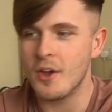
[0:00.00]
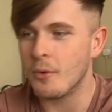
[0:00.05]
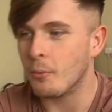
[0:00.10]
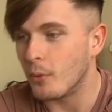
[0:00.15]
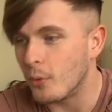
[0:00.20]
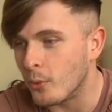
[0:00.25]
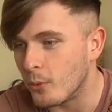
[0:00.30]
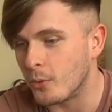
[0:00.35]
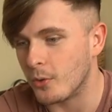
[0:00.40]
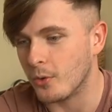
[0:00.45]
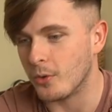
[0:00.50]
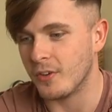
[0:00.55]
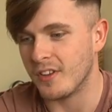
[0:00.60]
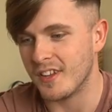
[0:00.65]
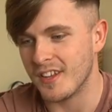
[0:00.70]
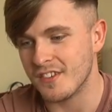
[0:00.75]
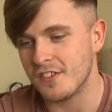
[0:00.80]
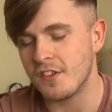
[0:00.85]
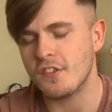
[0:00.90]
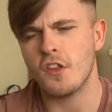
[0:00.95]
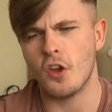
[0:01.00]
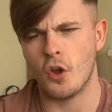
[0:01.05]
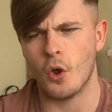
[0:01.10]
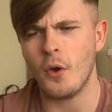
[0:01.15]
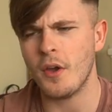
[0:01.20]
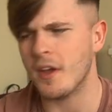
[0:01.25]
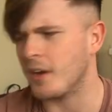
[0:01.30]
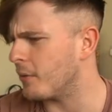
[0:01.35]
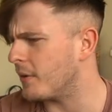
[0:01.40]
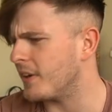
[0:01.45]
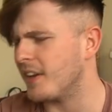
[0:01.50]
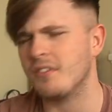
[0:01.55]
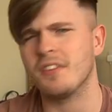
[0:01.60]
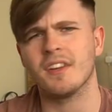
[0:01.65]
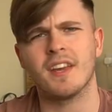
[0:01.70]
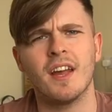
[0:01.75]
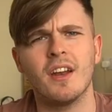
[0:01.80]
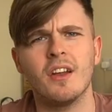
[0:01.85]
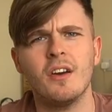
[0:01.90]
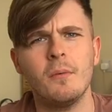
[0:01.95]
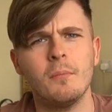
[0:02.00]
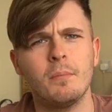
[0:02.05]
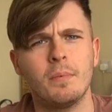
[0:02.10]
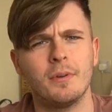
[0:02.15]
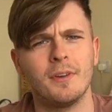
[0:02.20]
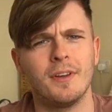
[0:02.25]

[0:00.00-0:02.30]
We're all good. It's just annoying when you have to get up.